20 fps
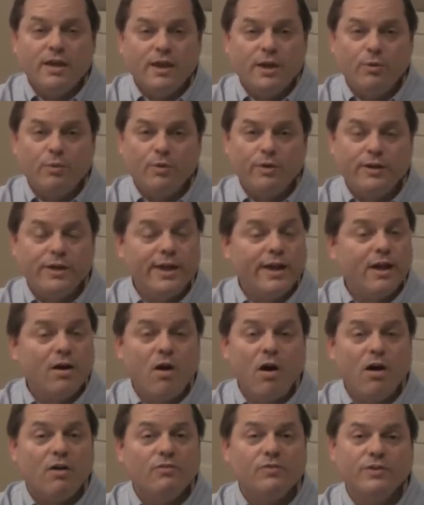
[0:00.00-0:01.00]
It would kick
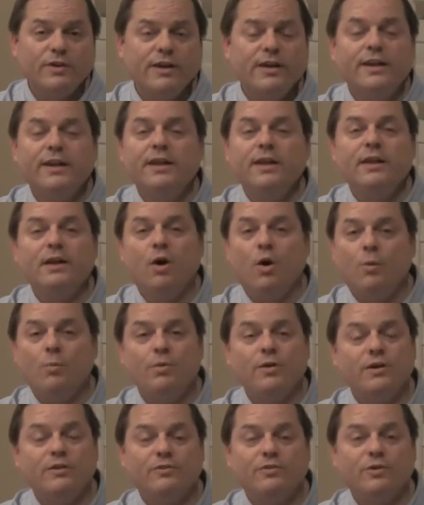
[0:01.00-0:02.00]
off any
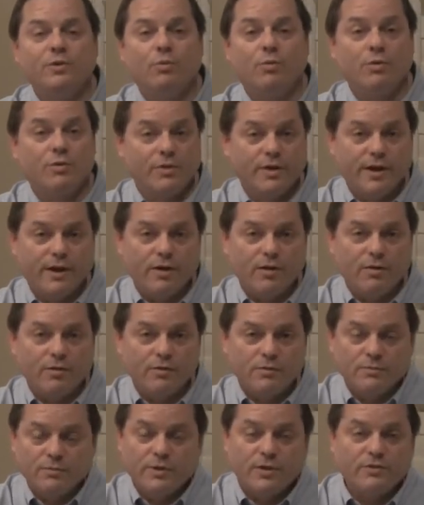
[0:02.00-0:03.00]
opiates that were there,
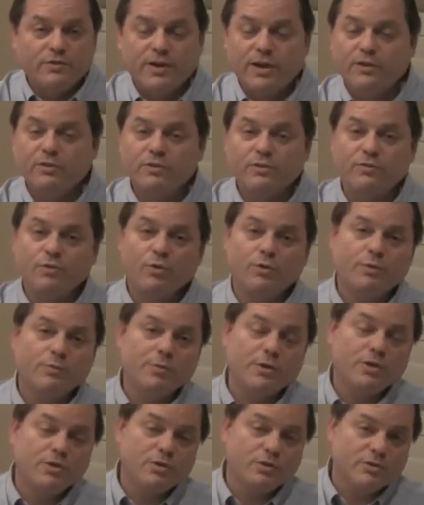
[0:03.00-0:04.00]
such as if you had
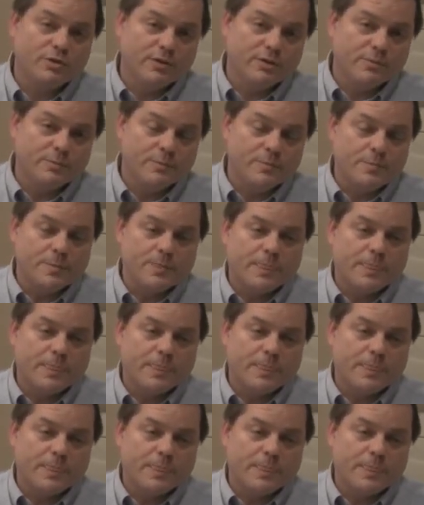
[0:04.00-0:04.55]
been using